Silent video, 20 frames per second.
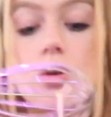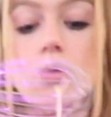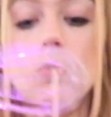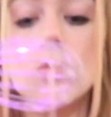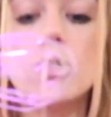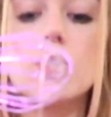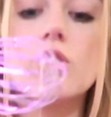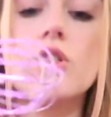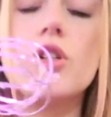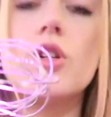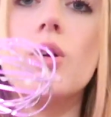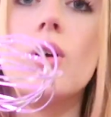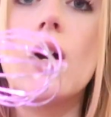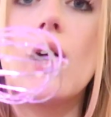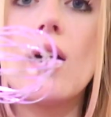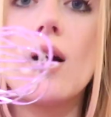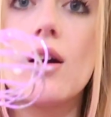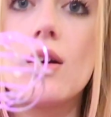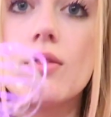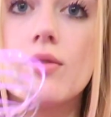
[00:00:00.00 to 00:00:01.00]
Once you
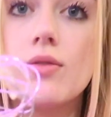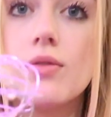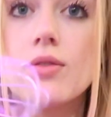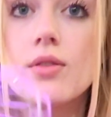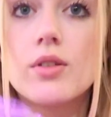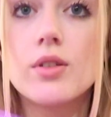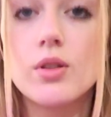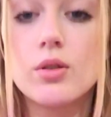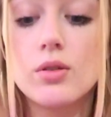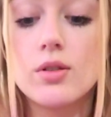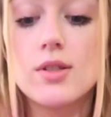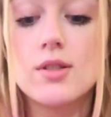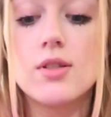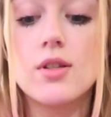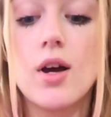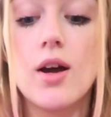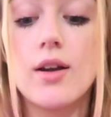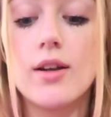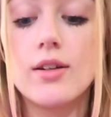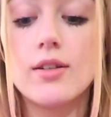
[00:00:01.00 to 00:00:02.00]
have your
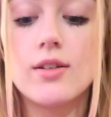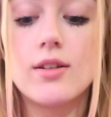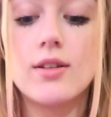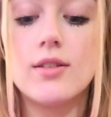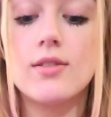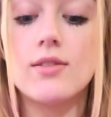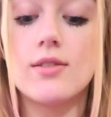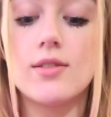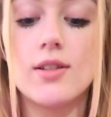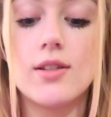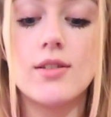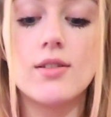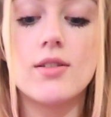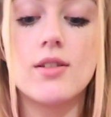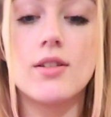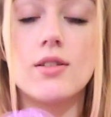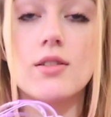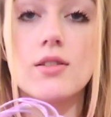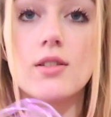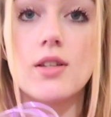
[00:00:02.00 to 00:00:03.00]
desired
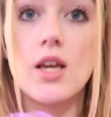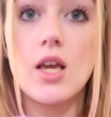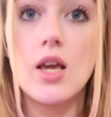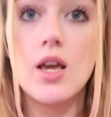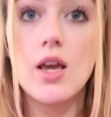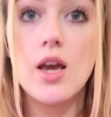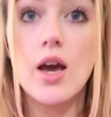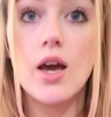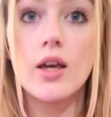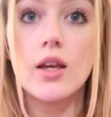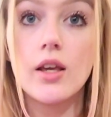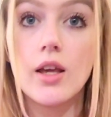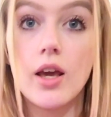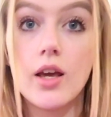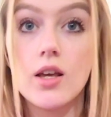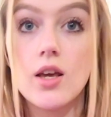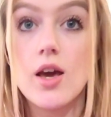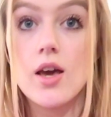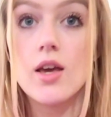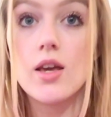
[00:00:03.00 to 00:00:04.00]
consistency,
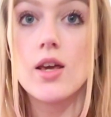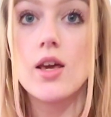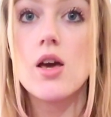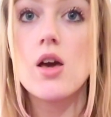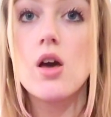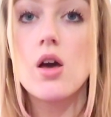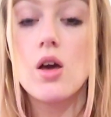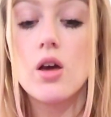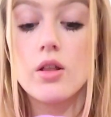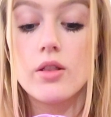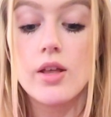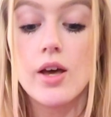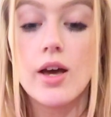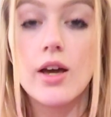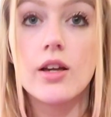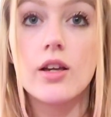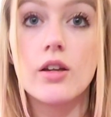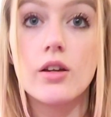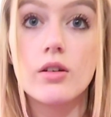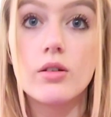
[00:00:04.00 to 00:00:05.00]
aka the
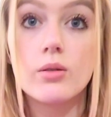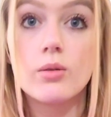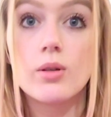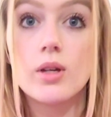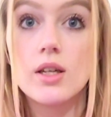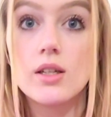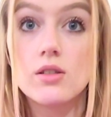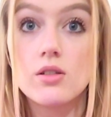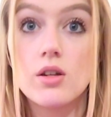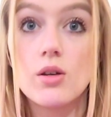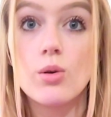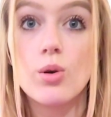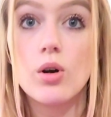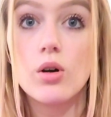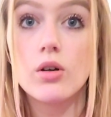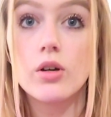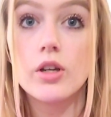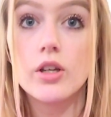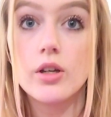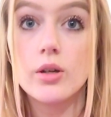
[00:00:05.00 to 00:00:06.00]
egg yolk is no
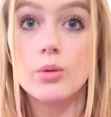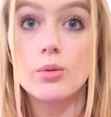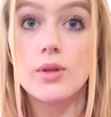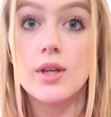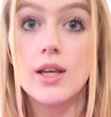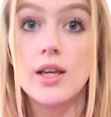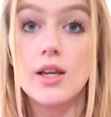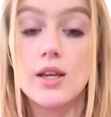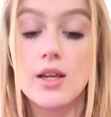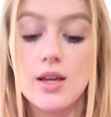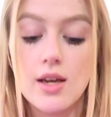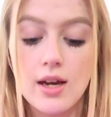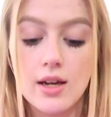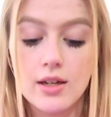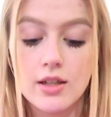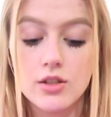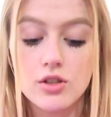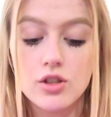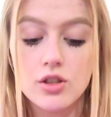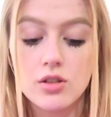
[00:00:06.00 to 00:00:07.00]
longer yolky and
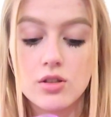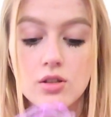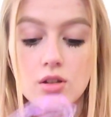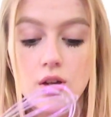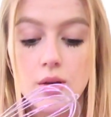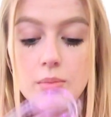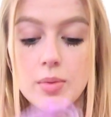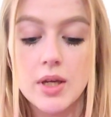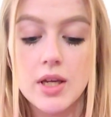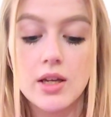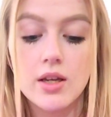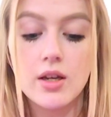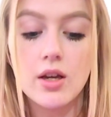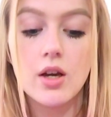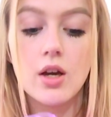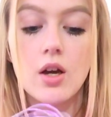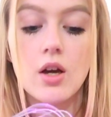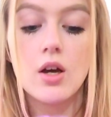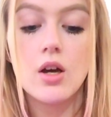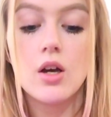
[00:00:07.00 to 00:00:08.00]
it's just a big
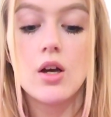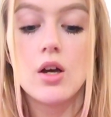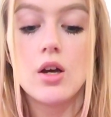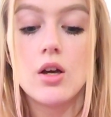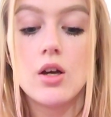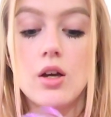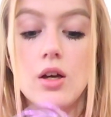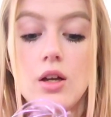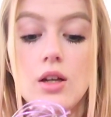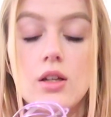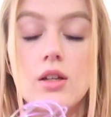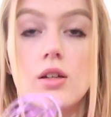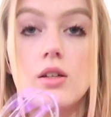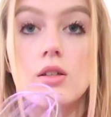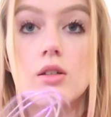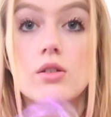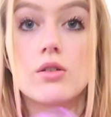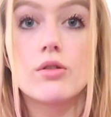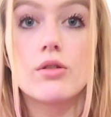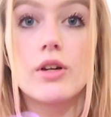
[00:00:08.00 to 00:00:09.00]

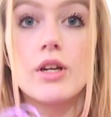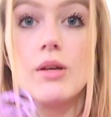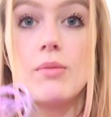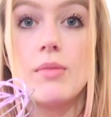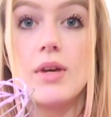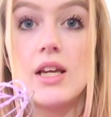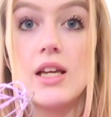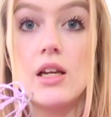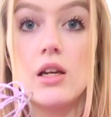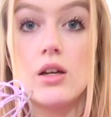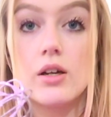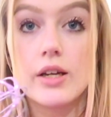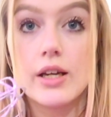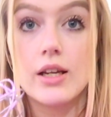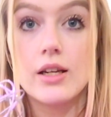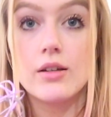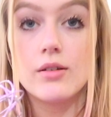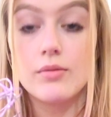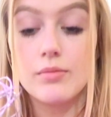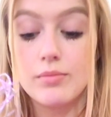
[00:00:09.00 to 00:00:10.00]
creamy
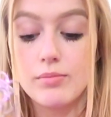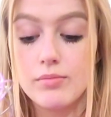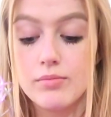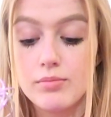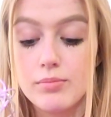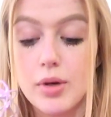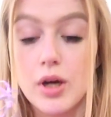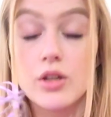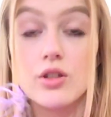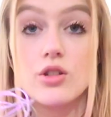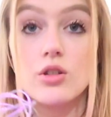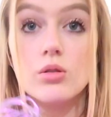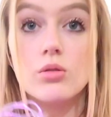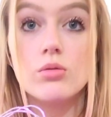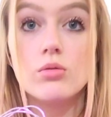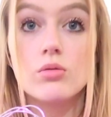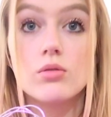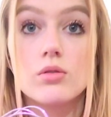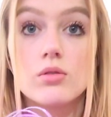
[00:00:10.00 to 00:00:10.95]
looking puddle,